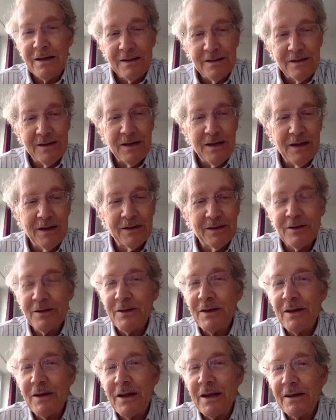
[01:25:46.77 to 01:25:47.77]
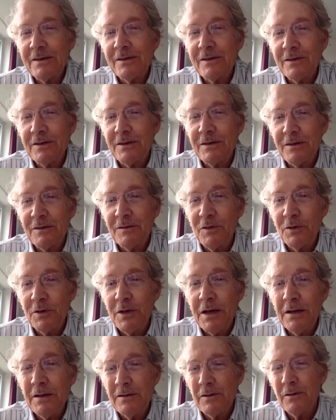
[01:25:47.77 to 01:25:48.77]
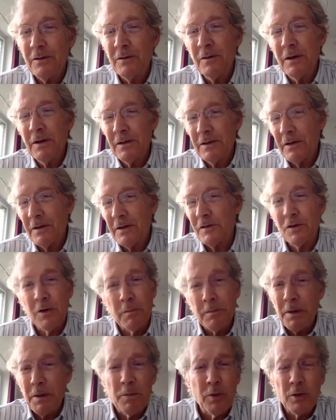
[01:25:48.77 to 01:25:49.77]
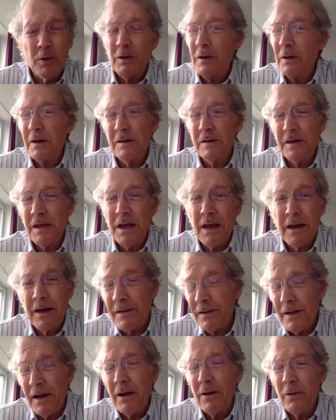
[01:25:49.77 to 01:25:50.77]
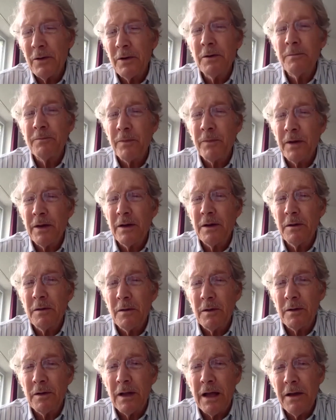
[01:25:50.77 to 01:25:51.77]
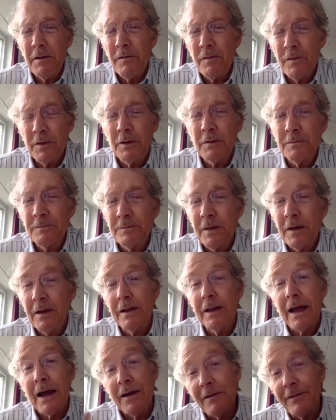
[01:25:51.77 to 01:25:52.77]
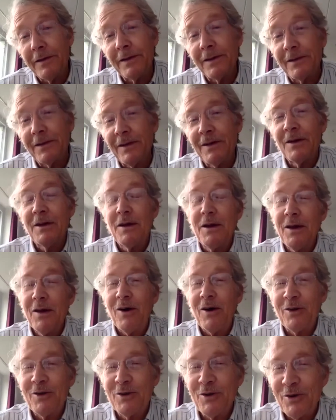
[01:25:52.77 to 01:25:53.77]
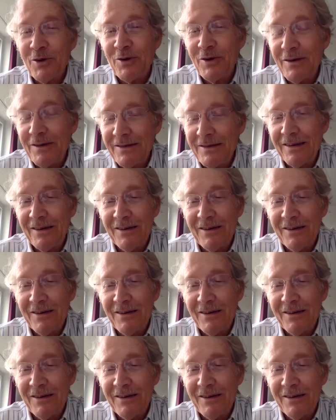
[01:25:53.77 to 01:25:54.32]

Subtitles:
see it in the next few days. There are some people that are seeing it now, in live, live and under.